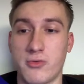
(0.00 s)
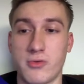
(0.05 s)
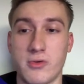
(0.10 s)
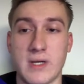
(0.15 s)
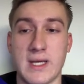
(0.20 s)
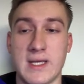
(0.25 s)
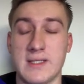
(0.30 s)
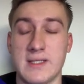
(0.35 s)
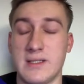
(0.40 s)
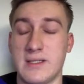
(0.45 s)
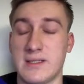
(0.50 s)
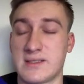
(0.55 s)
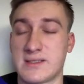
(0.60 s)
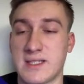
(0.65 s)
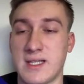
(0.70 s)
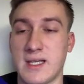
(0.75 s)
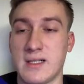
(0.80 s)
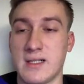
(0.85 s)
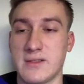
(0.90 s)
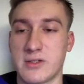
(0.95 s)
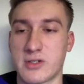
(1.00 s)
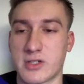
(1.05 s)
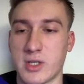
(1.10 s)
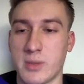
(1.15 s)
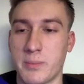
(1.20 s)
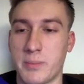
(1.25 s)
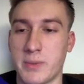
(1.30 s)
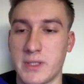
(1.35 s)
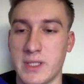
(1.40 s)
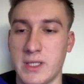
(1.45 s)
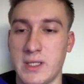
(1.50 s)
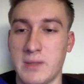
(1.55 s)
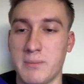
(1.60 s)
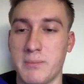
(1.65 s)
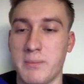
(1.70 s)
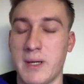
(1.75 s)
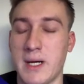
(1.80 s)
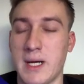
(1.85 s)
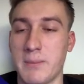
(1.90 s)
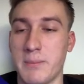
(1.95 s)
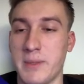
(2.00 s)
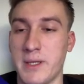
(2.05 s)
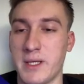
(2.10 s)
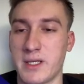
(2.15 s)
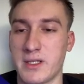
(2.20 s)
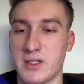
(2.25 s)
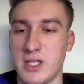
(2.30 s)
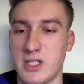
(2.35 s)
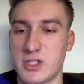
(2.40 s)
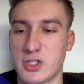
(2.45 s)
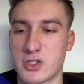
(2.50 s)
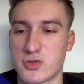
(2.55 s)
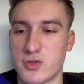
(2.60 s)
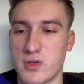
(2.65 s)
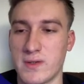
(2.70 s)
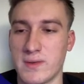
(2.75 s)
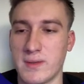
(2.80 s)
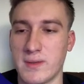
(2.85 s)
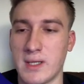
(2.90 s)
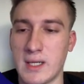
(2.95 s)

and scale their company by being data driven.